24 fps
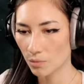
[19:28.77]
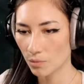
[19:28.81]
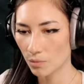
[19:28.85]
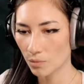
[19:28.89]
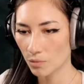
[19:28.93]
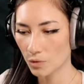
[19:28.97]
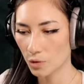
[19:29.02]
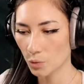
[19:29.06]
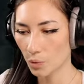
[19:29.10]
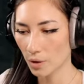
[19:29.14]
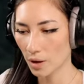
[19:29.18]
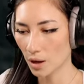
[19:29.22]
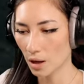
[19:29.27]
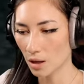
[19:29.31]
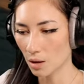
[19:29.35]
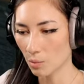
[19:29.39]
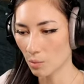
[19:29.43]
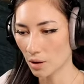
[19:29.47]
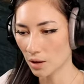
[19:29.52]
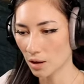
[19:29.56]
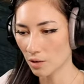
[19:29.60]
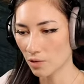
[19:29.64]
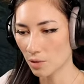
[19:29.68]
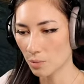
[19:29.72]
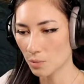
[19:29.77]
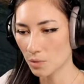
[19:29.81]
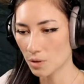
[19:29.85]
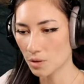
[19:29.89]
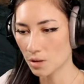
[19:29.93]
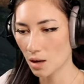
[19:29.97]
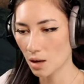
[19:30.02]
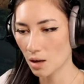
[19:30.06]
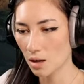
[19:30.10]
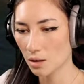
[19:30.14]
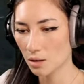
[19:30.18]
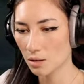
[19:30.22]
Do we get any money from this
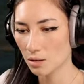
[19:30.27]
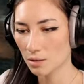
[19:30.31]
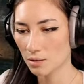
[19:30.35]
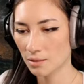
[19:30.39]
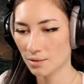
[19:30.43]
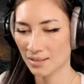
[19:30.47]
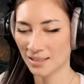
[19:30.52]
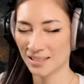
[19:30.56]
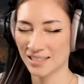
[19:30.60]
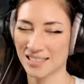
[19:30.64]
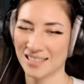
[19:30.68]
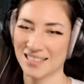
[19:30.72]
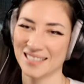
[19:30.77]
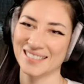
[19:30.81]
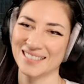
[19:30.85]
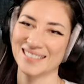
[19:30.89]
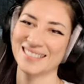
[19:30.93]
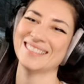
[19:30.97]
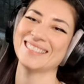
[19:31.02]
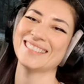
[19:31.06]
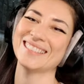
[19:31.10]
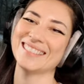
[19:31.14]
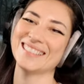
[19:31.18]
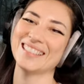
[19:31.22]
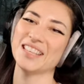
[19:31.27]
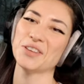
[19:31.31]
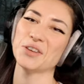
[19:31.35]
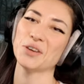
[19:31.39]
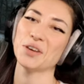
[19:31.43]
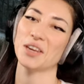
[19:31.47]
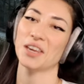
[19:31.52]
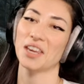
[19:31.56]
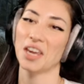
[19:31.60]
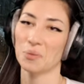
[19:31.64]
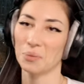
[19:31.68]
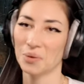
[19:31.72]
guy?
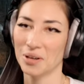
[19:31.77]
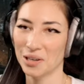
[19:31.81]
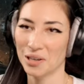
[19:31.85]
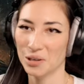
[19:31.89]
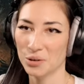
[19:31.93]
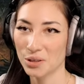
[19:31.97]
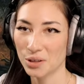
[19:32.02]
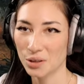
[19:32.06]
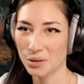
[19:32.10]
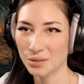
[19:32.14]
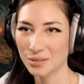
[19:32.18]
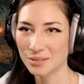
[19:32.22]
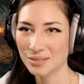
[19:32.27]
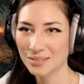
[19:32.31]
Can we loot you?